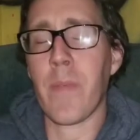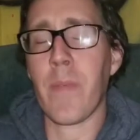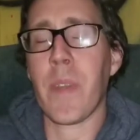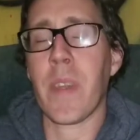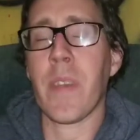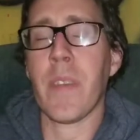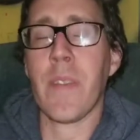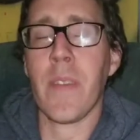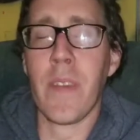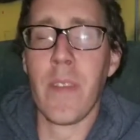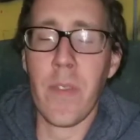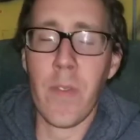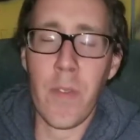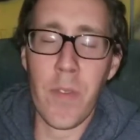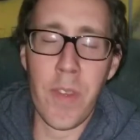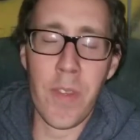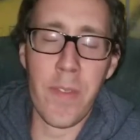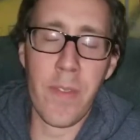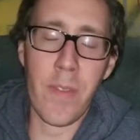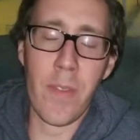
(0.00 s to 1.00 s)
because I knew
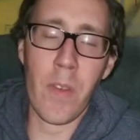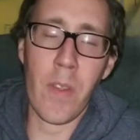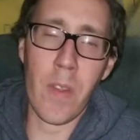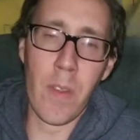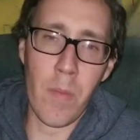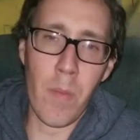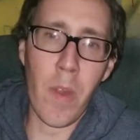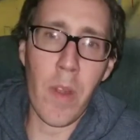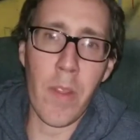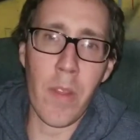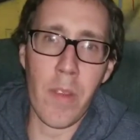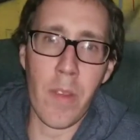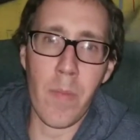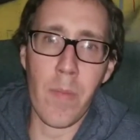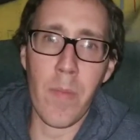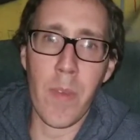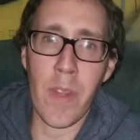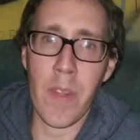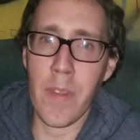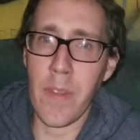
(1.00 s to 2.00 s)
she'd tell her mother,
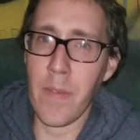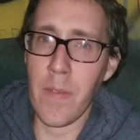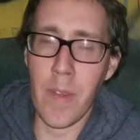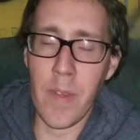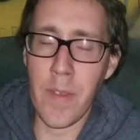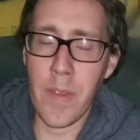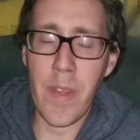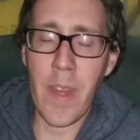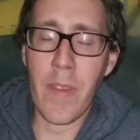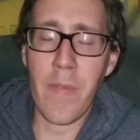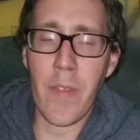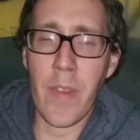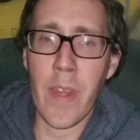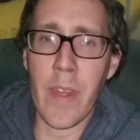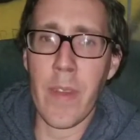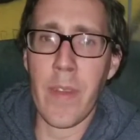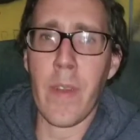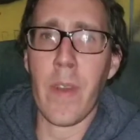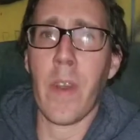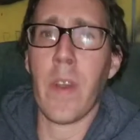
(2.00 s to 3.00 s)
but it's not for that
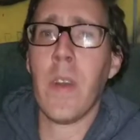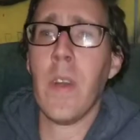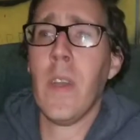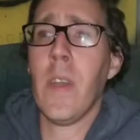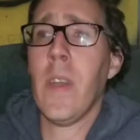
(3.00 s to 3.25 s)
at all.